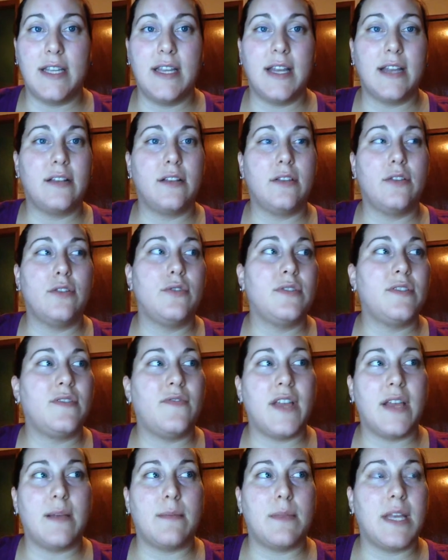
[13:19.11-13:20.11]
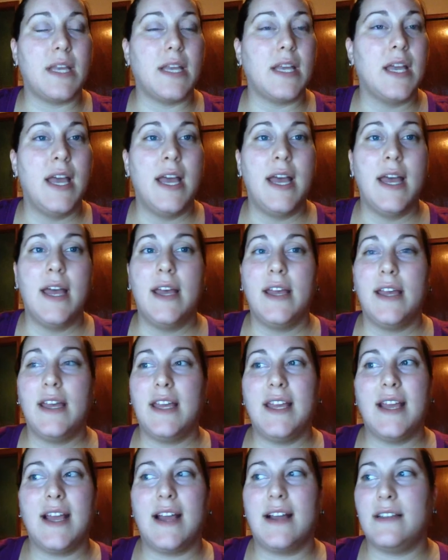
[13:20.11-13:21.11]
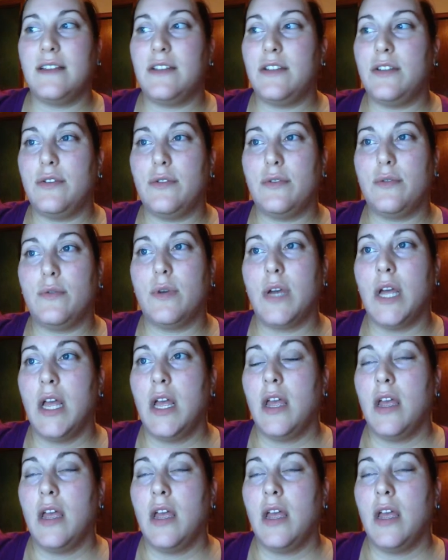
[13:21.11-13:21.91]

He had to lose family. He had to